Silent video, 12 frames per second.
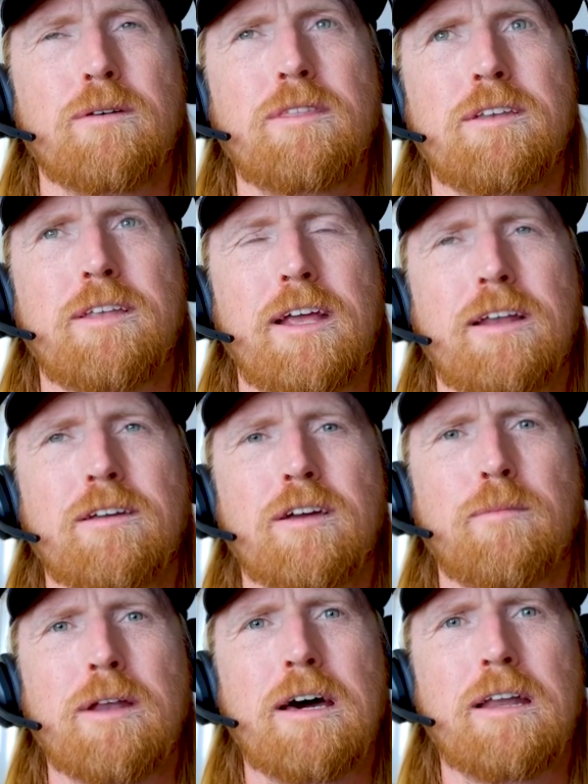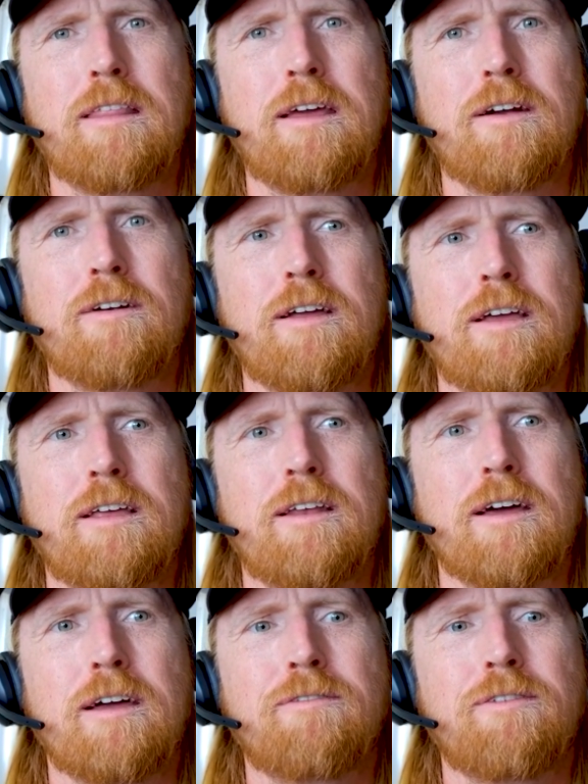data coming out of there,
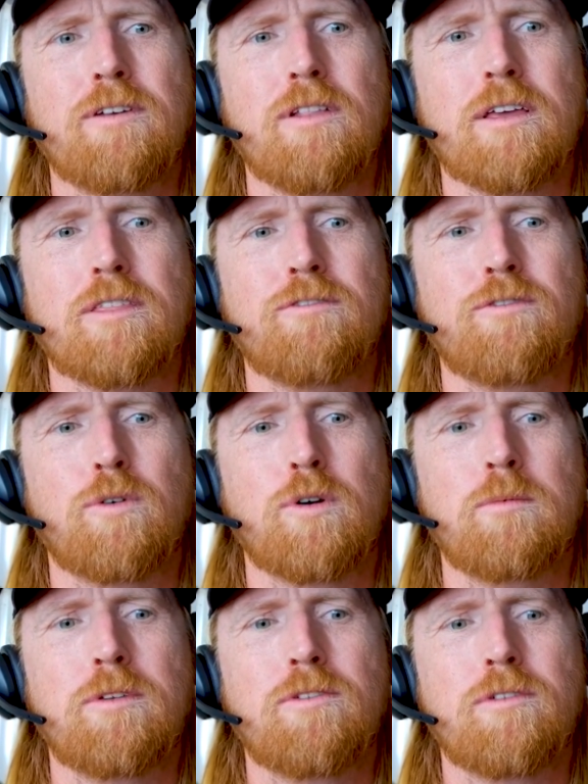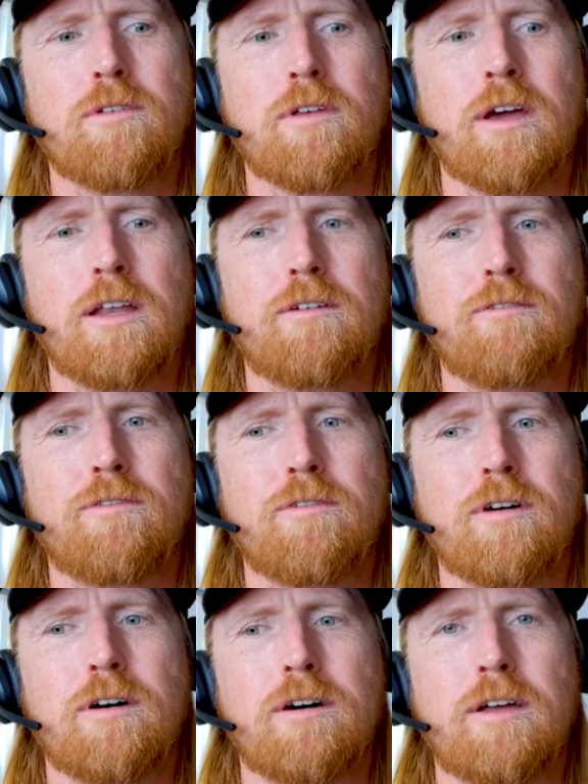and I feel like the form is kind of
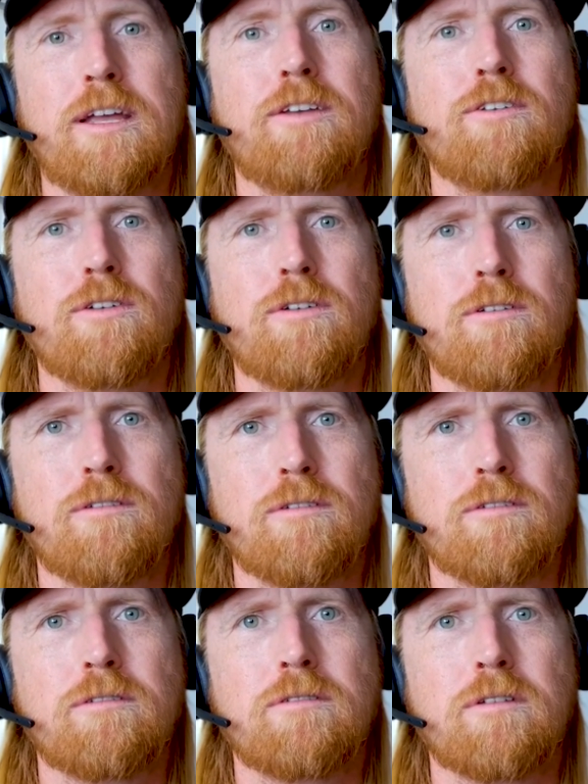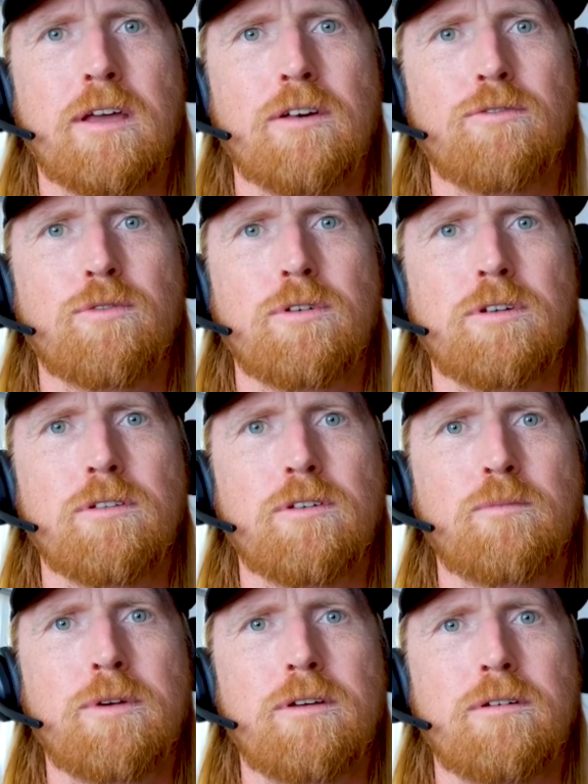hindered California a
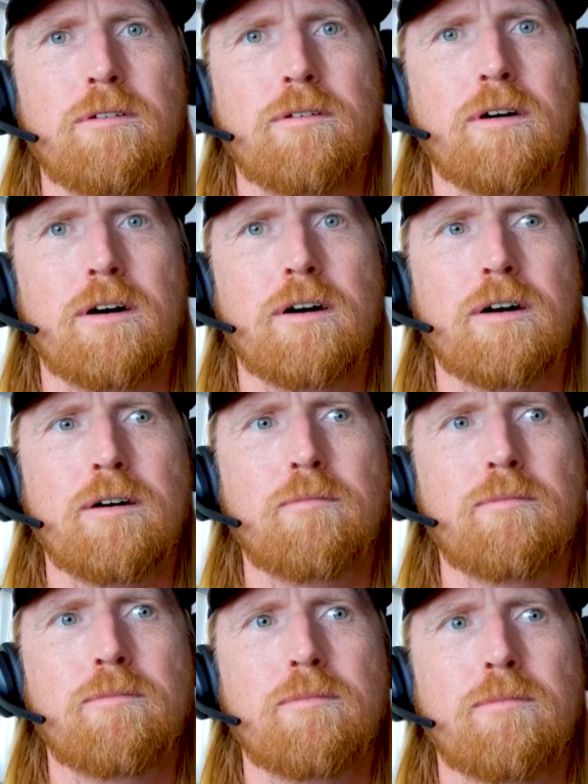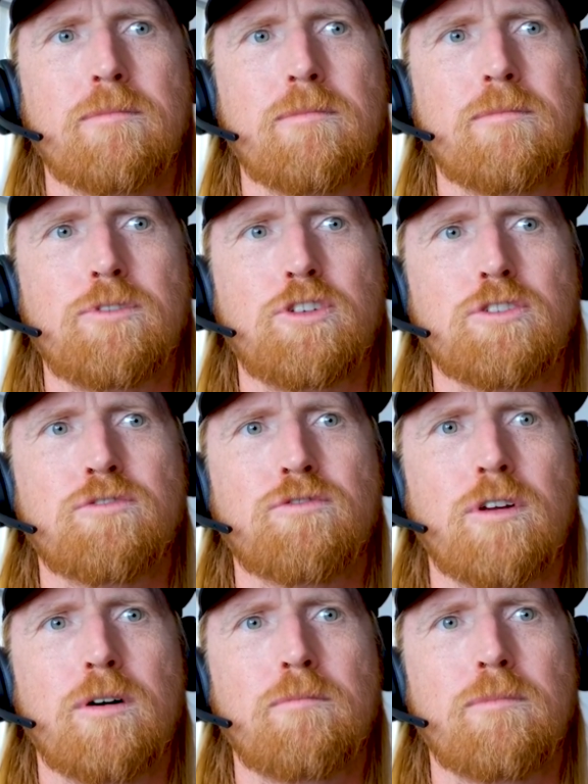little bit, just
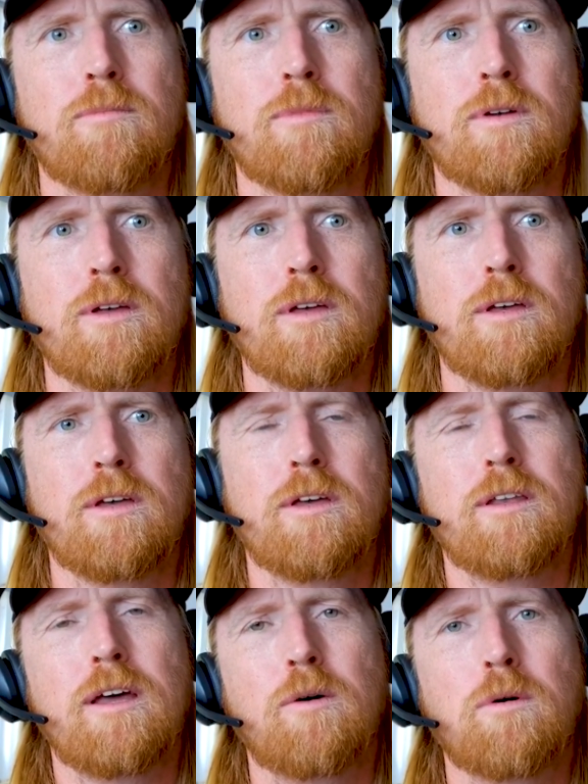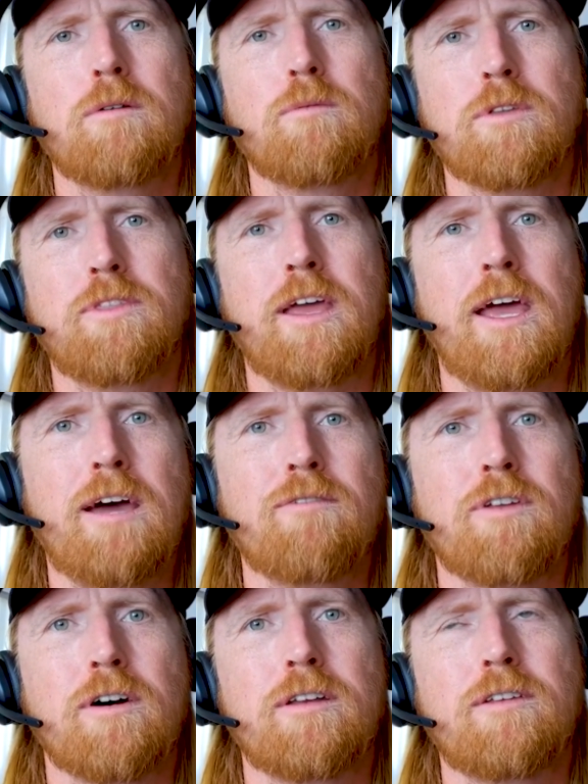from now. What they
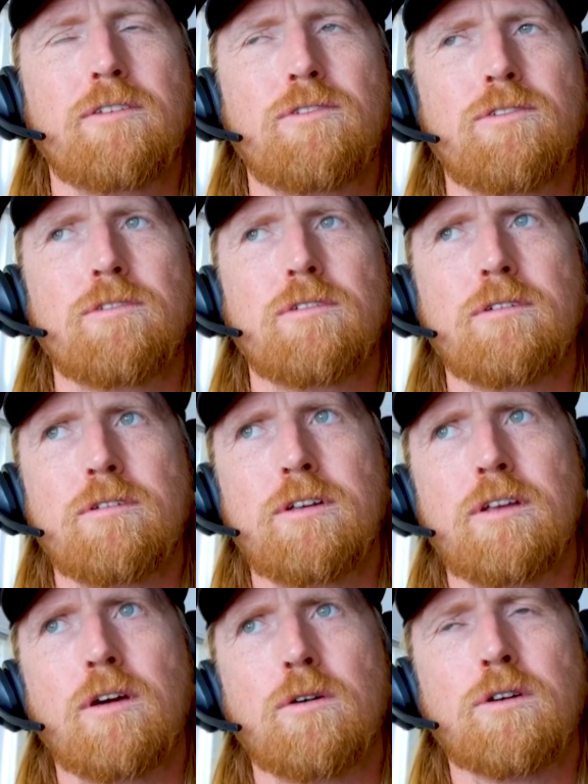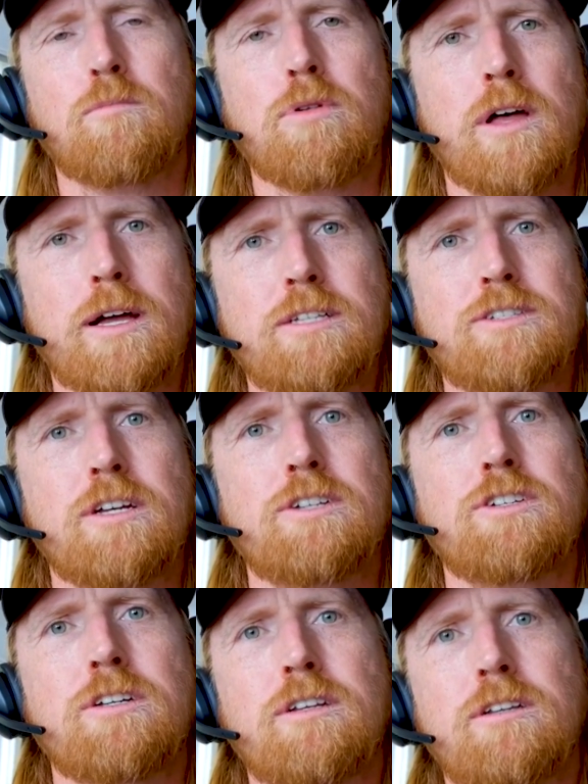have done is, Compliance
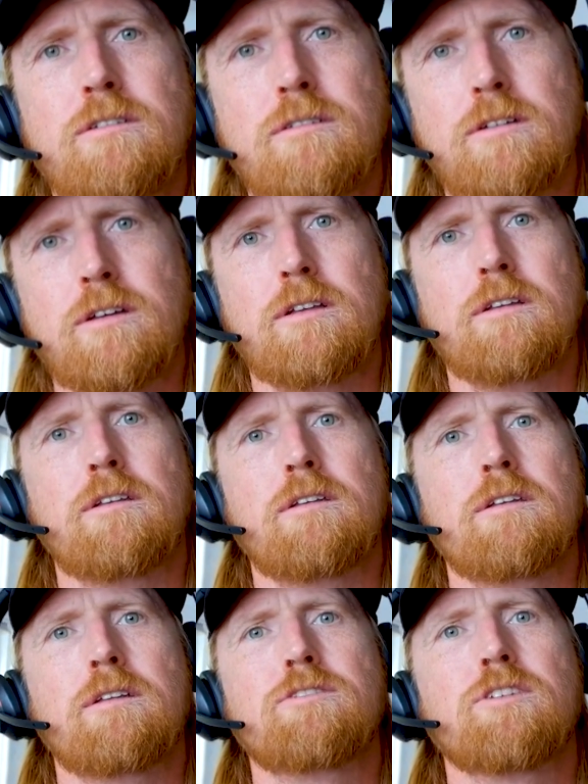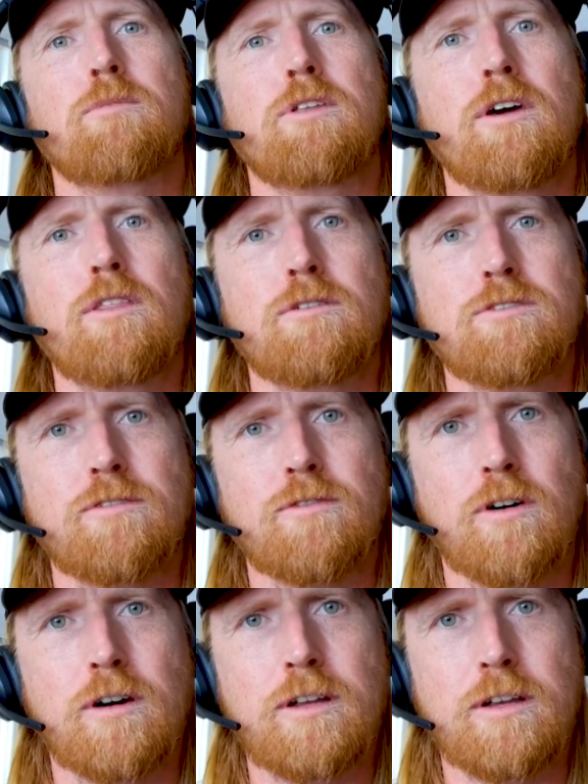Engine and some of the others have
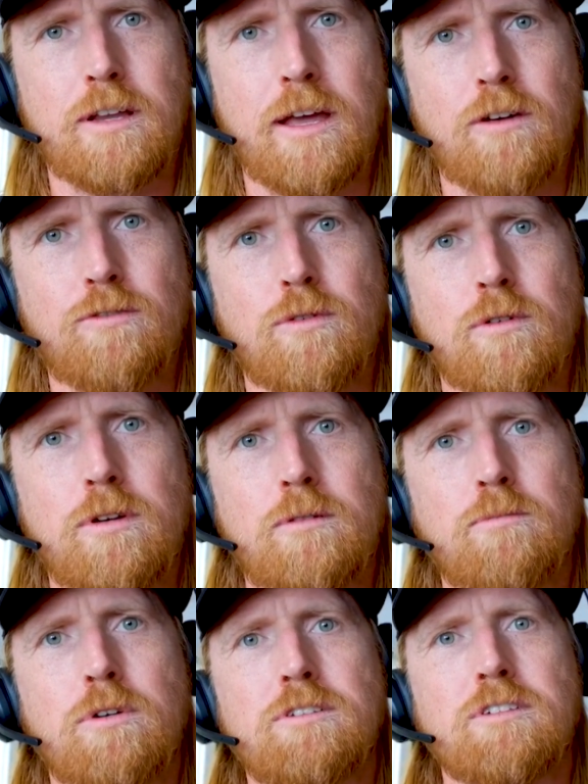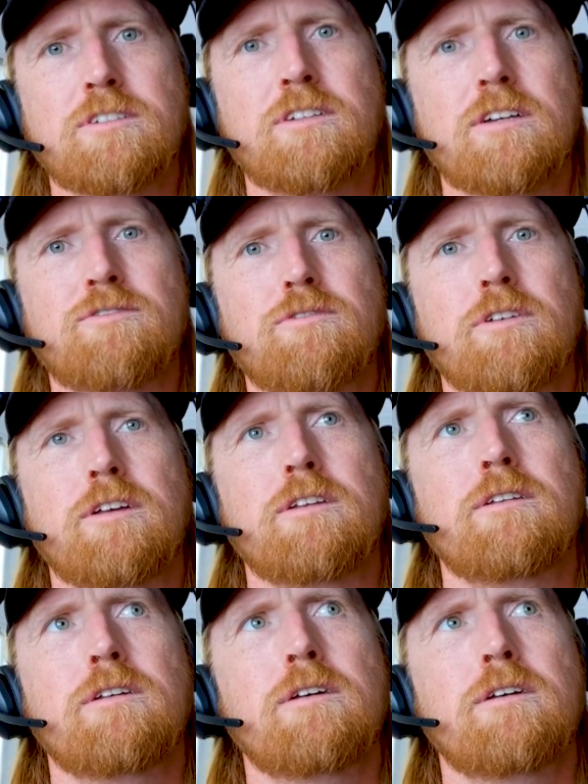gone into California pretty successfully, and